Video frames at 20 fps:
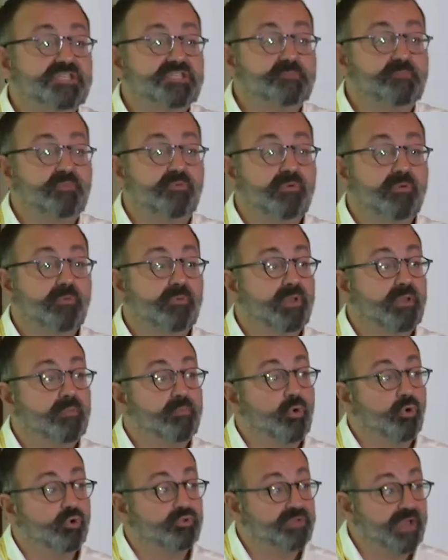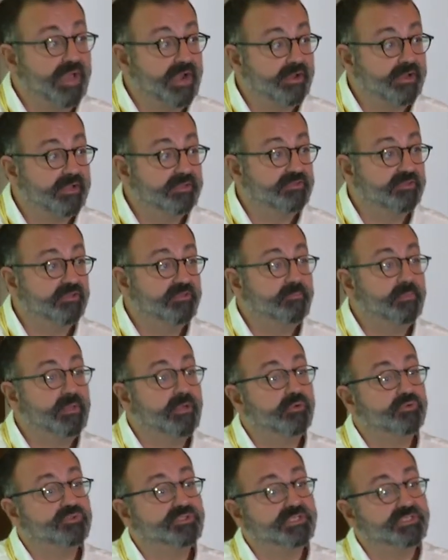is probably more targeted
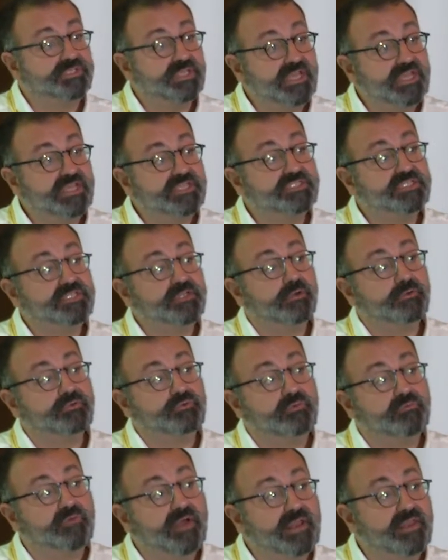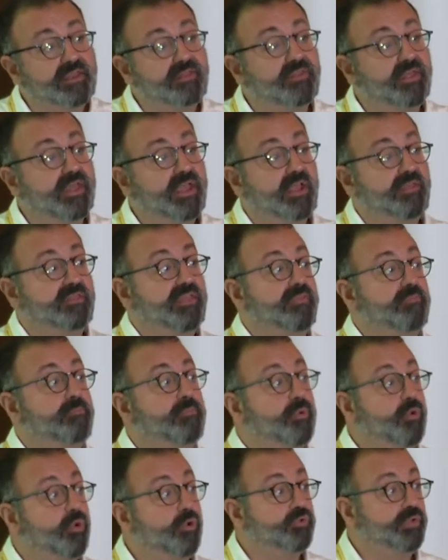because it's easier to validate that
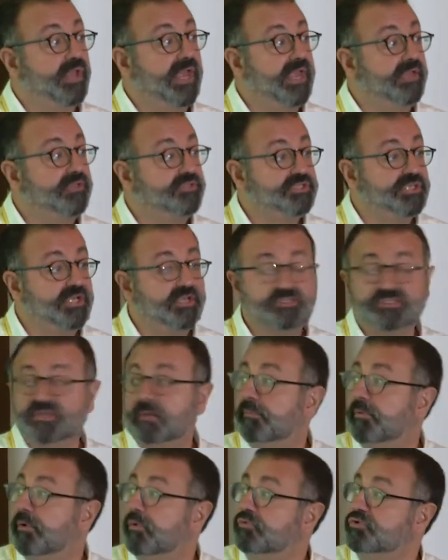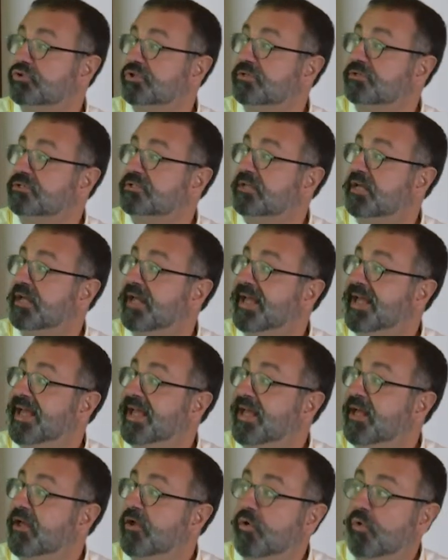broad NGS approaches.
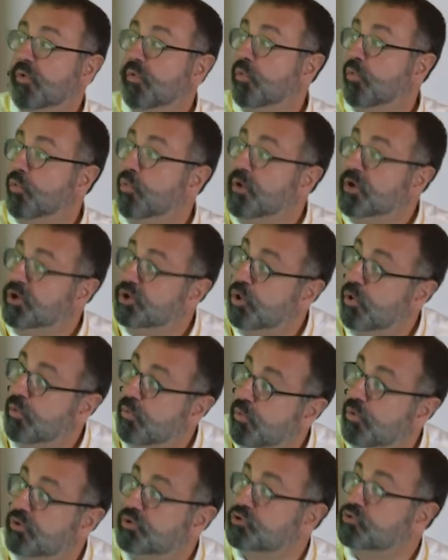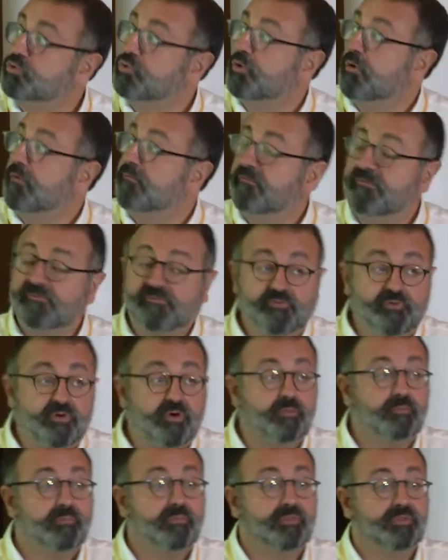We don't want to
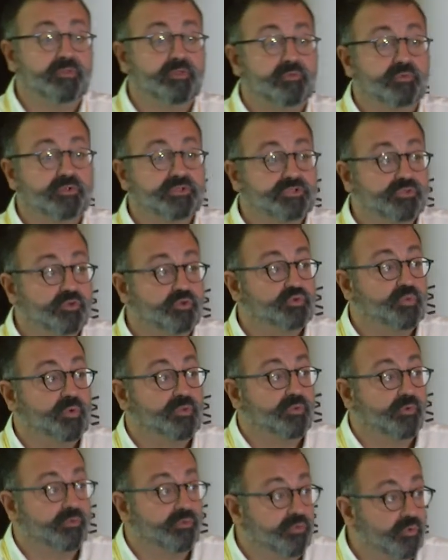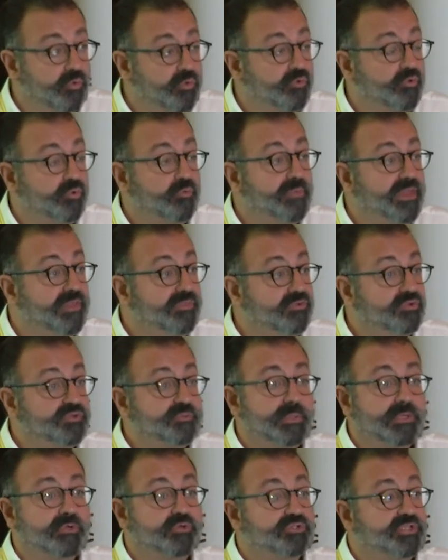confirm the results with orthogonal methods
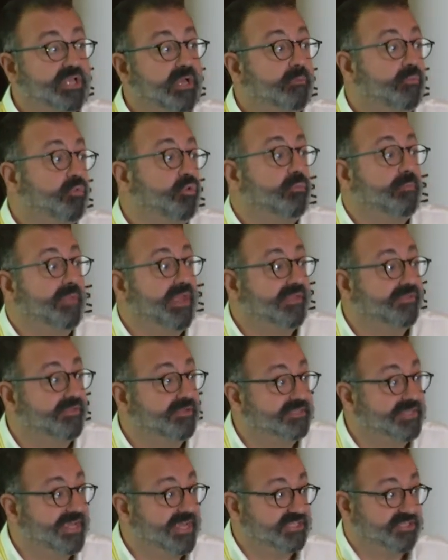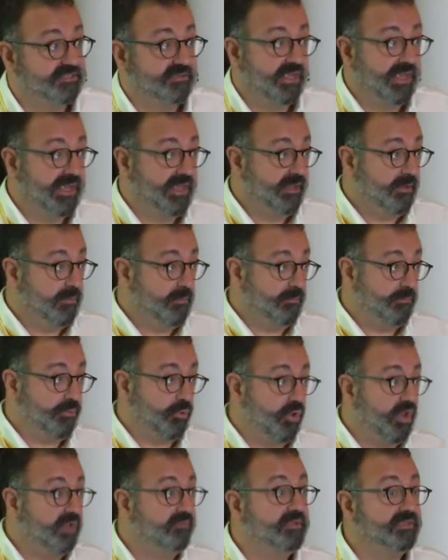because that would make the test
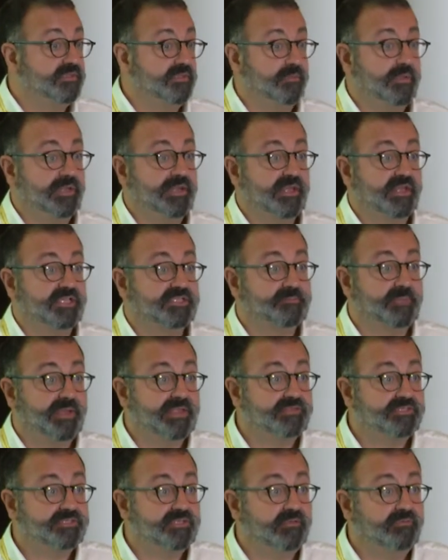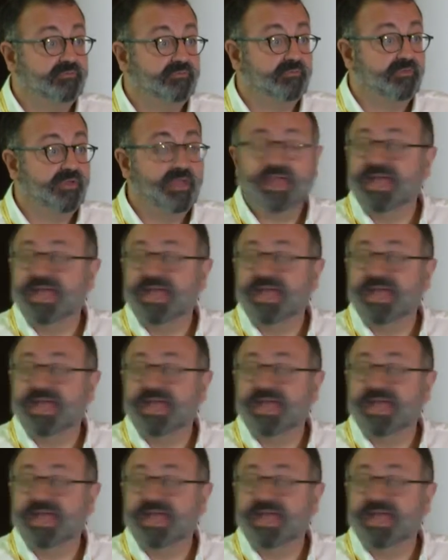prohibitively expensive.